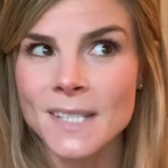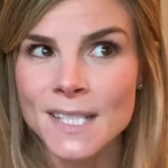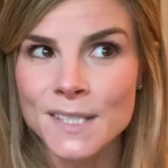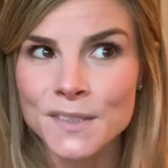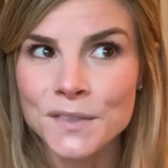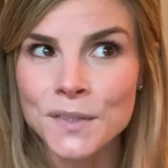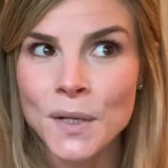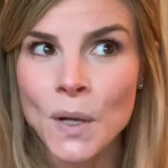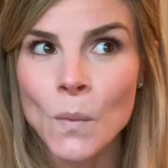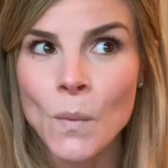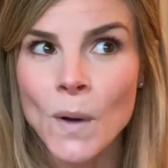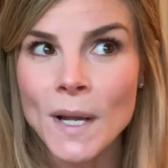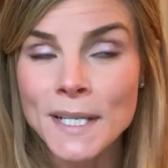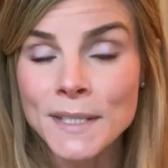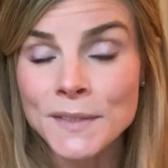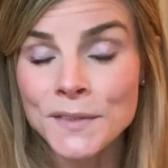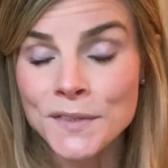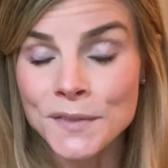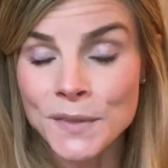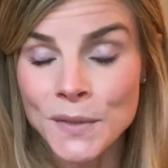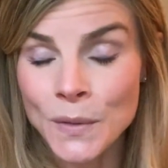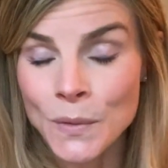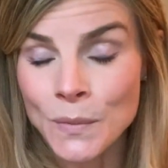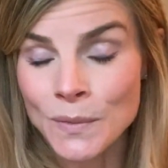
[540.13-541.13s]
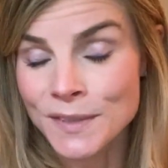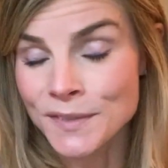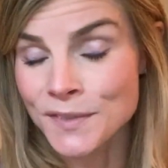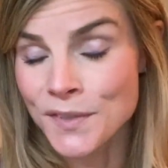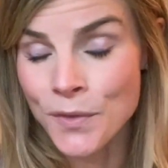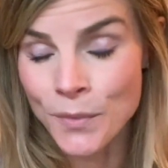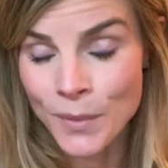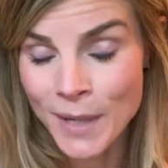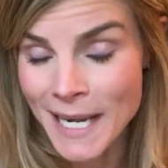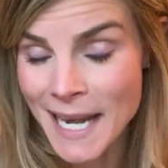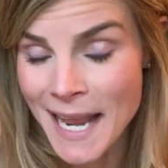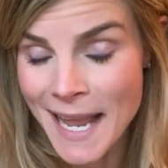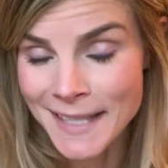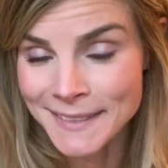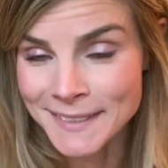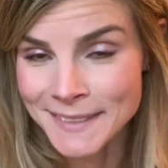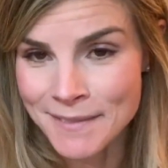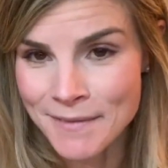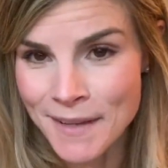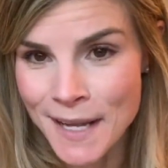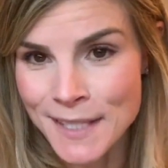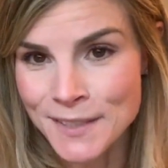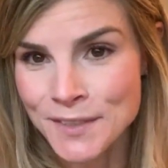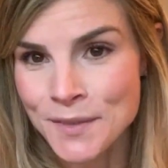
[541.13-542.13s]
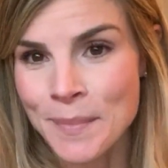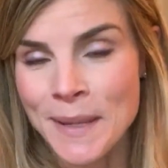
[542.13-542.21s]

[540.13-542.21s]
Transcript: So what ensued was 3 days of us